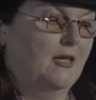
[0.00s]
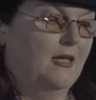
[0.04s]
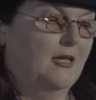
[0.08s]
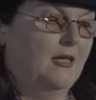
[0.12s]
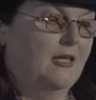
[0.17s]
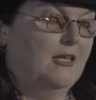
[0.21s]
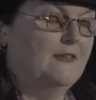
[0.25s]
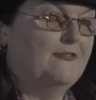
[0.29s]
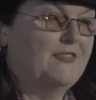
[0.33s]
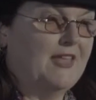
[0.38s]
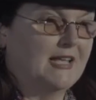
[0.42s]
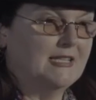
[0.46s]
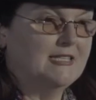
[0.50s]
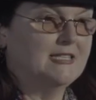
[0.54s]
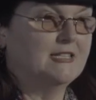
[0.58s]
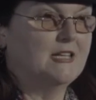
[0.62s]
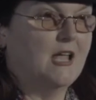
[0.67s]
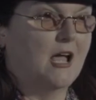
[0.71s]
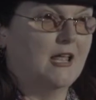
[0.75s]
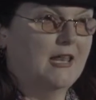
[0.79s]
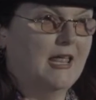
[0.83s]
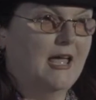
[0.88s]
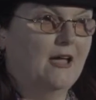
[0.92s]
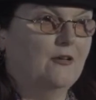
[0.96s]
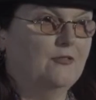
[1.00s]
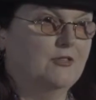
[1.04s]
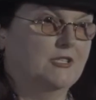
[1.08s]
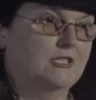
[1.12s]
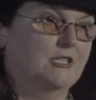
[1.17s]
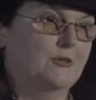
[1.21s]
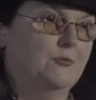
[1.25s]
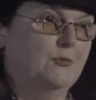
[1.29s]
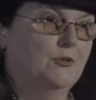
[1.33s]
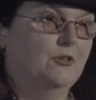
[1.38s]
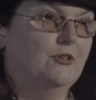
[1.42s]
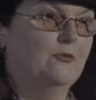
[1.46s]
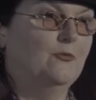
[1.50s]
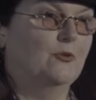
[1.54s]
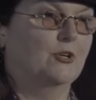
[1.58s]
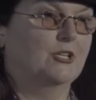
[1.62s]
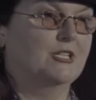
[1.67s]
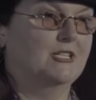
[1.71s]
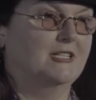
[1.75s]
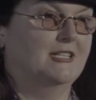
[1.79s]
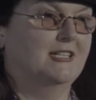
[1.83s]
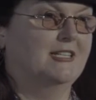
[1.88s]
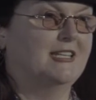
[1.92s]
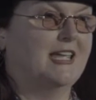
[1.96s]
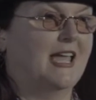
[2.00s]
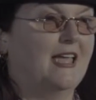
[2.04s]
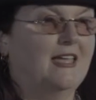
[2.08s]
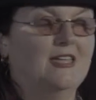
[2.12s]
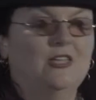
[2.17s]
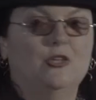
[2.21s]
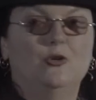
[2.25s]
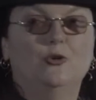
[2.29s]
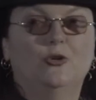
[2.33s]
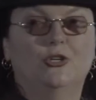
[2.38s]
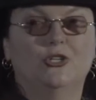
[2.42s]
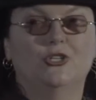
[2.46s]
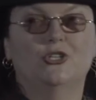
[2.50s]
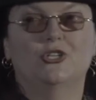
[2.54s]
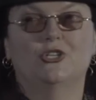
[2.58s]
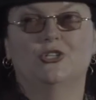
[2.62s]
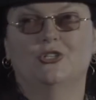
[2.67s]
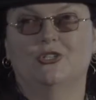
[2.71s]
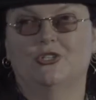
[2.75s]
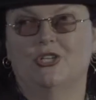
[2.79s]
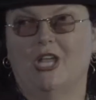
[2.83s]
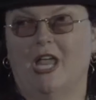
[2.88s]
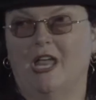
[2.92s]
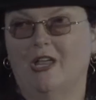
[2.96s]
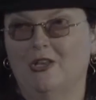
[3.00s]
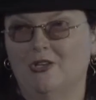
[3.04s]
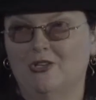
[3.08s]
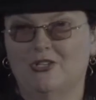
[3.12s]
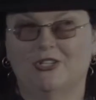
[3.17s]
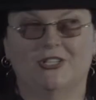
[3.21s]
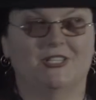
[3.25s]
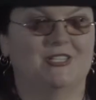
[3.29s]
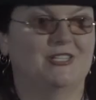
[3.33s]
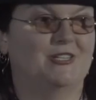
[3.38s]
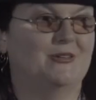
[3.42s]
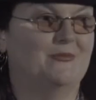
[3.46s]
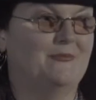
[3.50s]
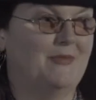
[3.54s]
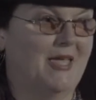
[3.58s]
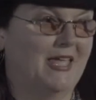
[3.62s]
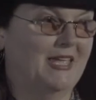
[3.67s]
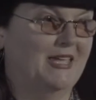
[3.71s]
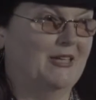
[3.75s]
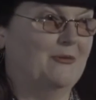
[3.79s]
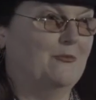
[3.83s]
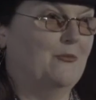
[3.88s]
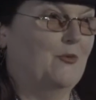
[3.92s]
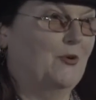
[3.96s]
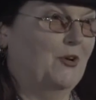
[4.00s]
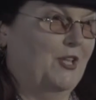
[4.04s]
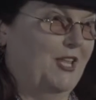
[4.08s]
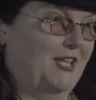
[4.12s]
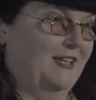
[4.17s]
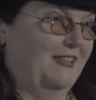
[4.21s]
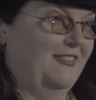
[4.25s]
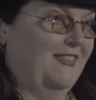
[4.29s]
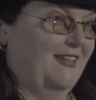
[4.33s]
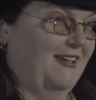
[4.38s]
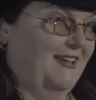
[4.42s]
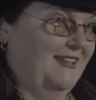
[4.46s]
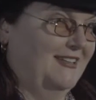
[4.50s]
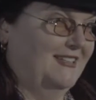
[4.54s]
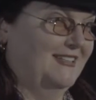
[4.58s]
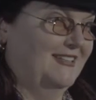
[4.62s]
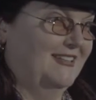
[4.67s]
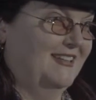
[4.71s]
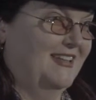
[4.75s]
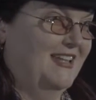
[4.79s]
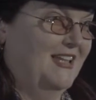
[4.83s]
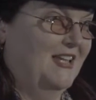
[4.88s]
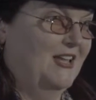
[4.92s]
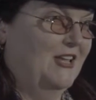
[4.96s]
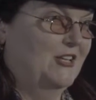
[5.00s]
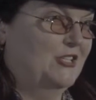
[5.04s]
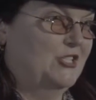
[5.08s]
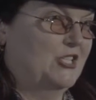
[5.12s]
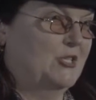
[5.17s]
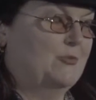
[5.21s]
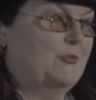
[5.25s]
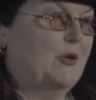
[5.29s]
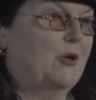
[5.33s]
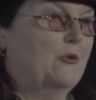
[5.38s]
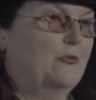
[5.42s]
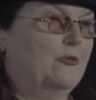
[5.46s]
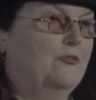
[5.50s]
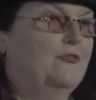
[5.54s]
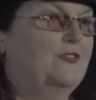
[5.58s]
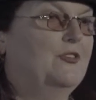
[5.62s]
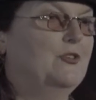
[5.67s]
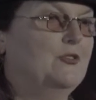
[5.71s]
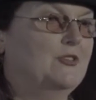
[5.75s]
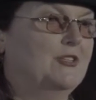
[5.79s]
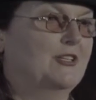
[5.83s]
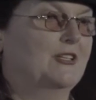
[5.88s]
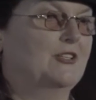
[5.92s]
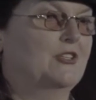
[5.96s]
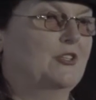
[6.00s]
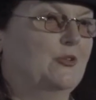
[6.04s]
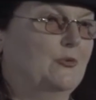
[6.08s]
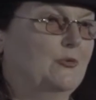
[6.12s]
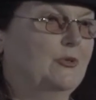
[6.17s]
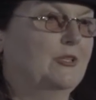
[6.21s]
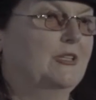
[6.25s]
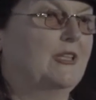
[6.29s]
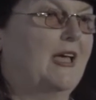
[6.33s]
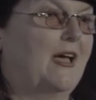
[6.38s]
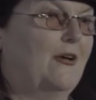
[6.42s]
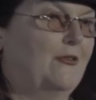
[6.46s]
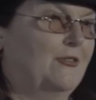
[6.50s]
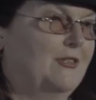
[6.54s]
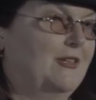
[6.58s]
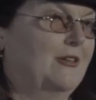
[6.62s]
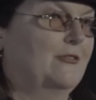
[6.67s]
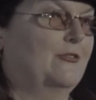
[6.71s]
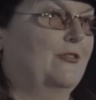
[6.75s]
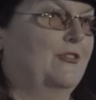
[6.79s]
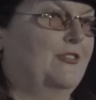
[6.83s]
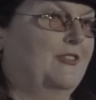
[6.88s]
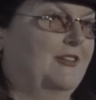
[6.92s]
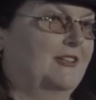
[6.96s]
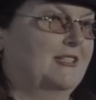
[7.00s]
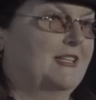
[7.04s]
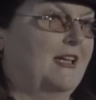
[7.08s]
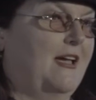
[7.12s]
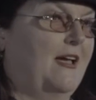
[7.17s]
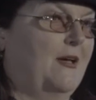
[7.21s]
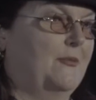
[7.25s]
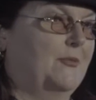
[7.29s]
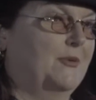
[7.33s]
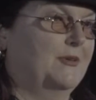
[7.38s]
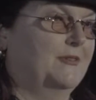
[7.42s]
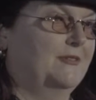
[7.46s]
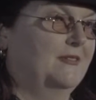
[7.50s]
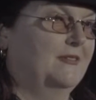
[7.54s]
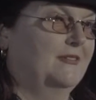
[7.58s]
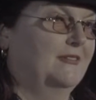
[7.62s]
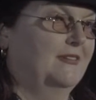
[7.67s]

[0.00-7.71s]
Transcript: If that's not how this community works today, you can change it to make it more like that just by refusing to allow the other thing to happen.